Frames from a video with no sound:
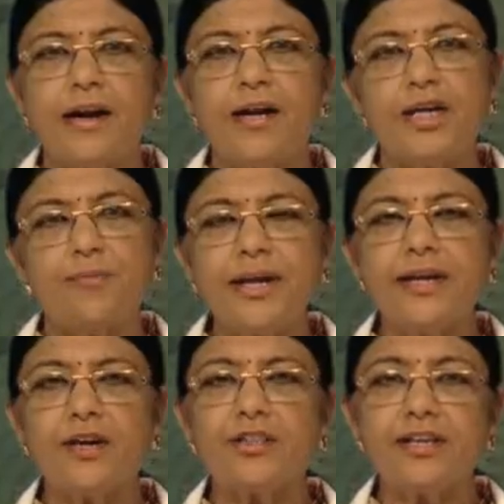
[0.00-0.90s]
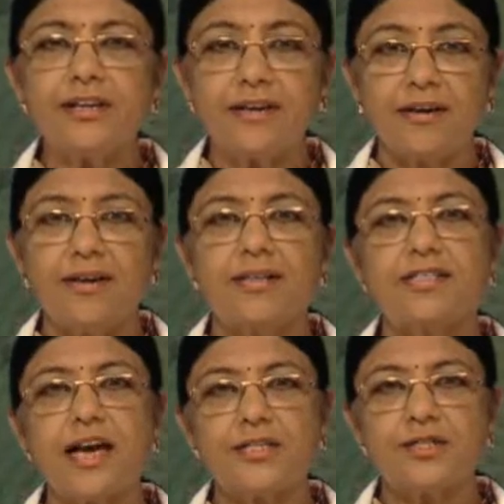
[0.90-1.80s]
Depending on the
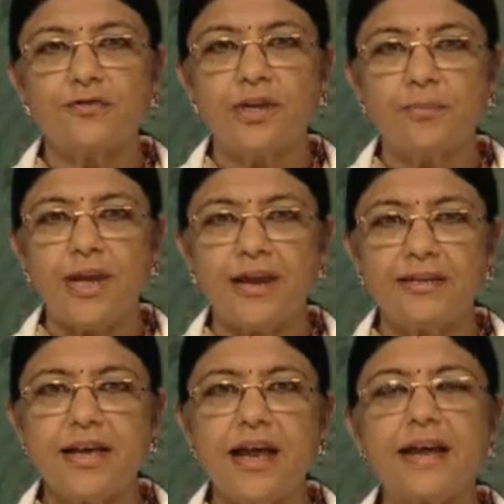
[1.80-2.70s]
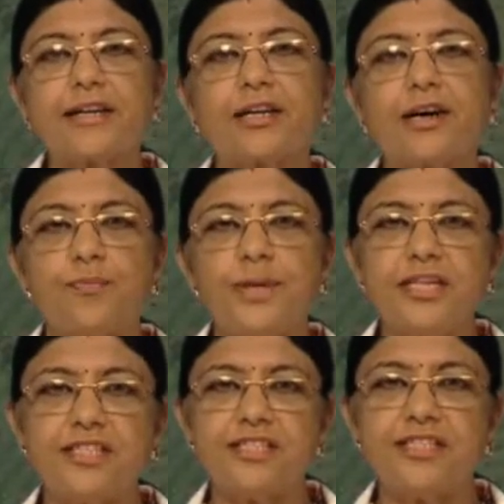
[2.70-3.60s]
size of the plant and
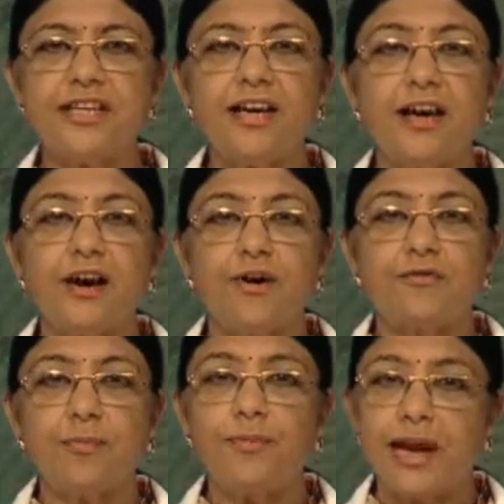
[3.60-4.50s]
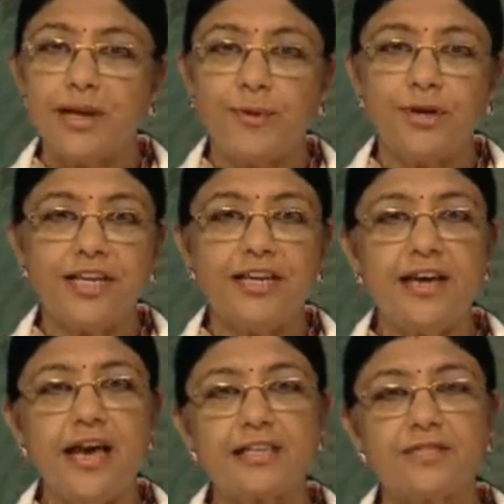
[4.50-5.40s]
complexity of the plant body
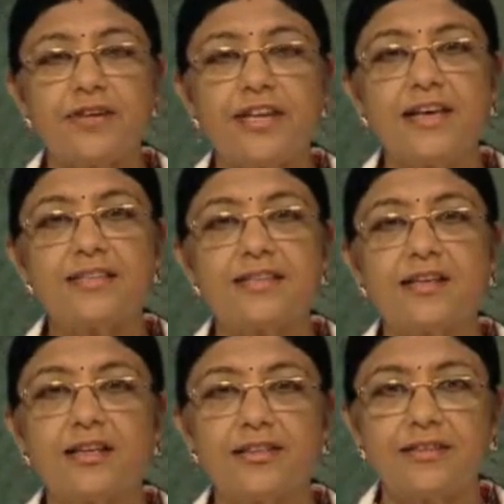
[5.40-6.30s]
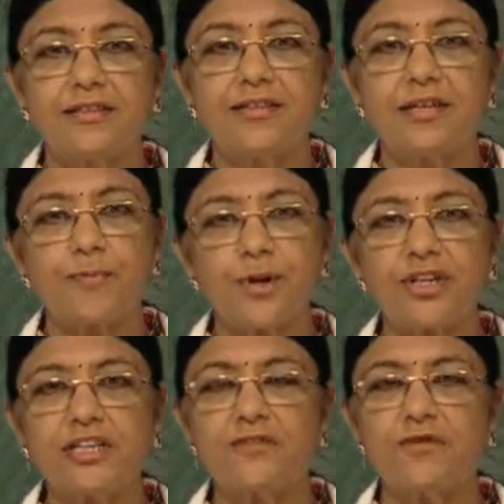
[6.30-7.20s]
as well as the
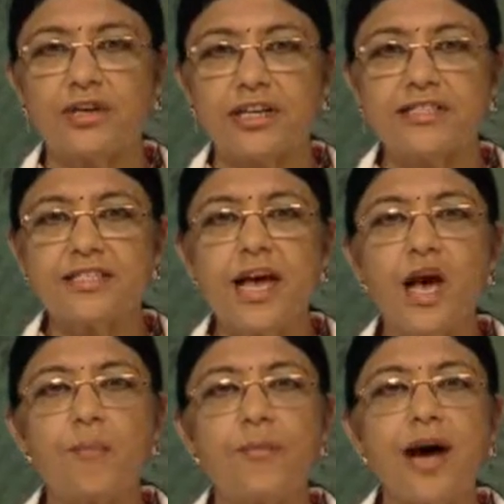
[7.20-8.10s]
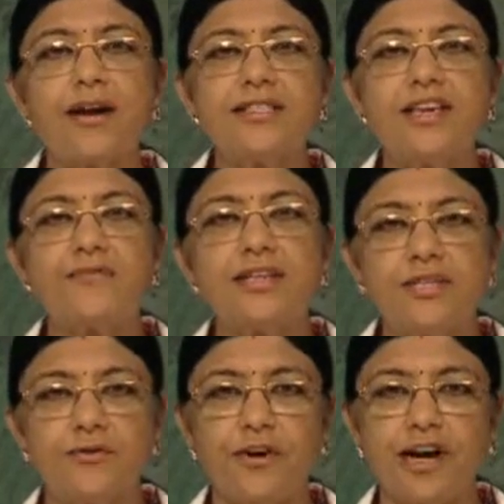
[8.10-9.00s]
reproductive organs, plants have been
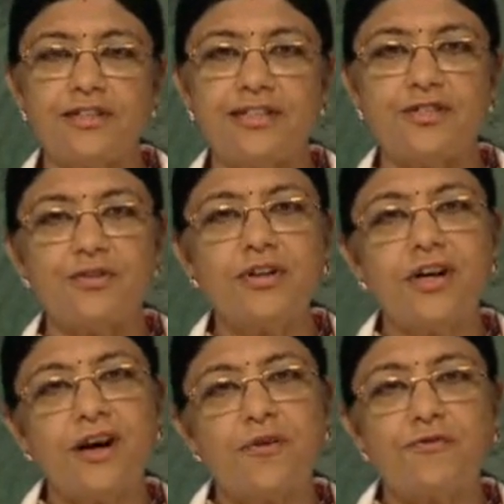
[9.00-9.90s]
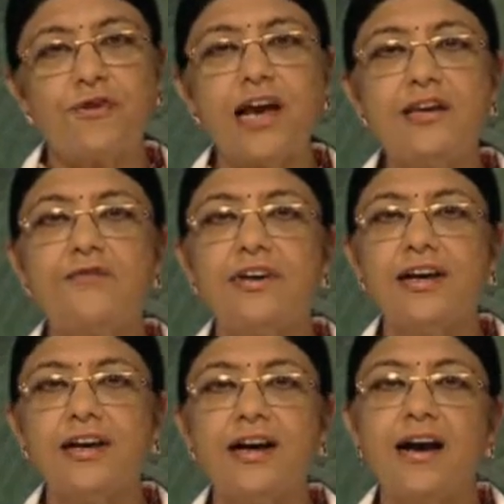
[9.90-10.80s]
divided into five
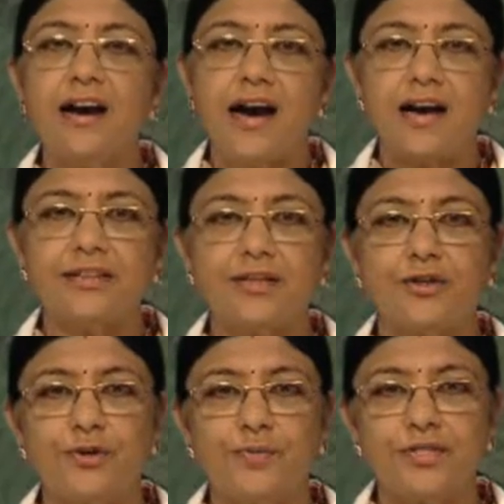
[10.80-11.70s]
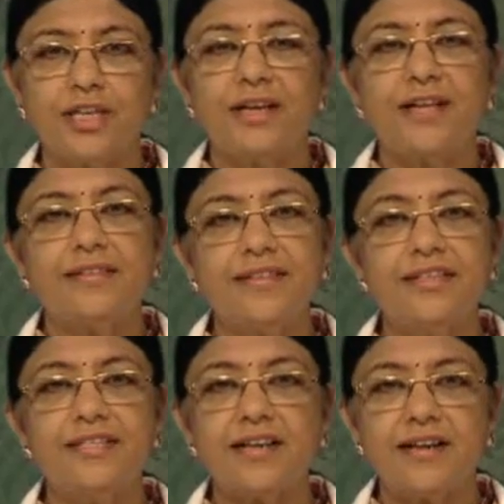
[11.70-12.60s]
other groups.
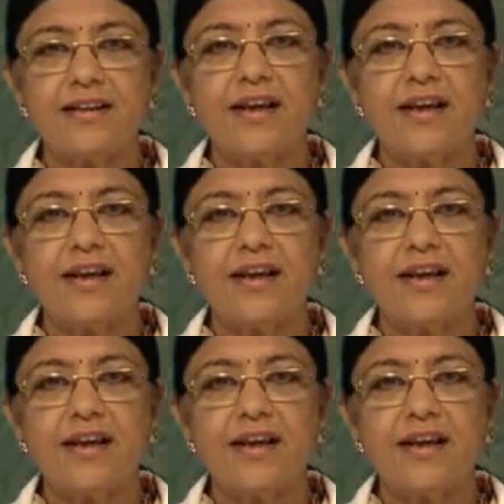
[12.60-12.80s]
These are